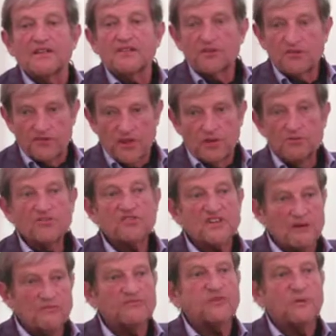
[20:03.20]
the stones
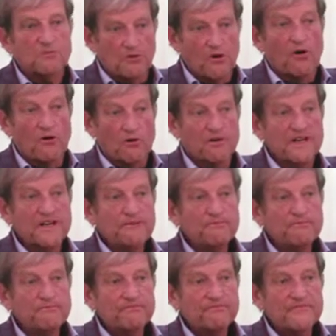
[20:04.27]
come from Rory.
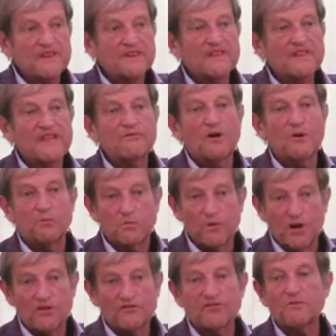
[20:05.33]
They were
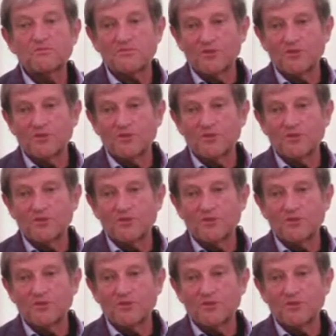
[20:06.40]
brought from